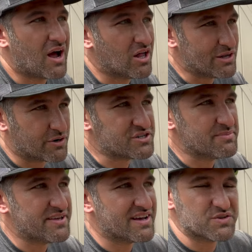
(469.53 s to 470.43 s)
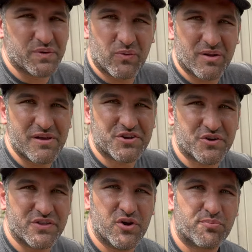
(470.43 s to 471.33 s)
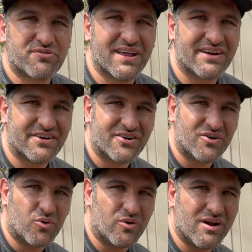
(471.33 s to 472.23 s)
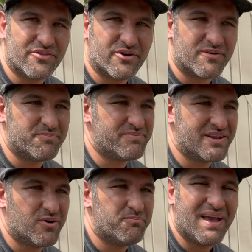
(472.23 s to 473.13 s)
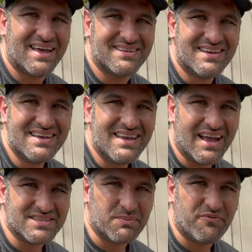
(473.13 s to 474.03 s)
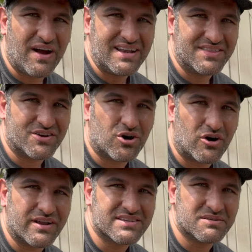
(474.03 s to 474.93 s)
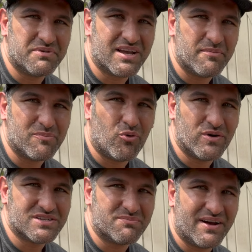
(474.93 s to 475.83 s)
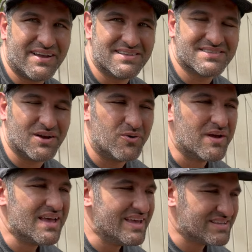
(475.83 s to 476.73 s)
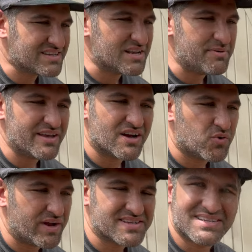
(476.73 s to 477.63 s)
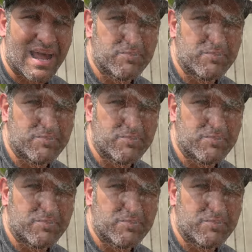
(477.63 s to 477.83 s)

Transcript: largely because we want to make sure that no predator or other, you know, pet ends up finding the carcass and becoming poisoned by it. So it's going to be a quick snap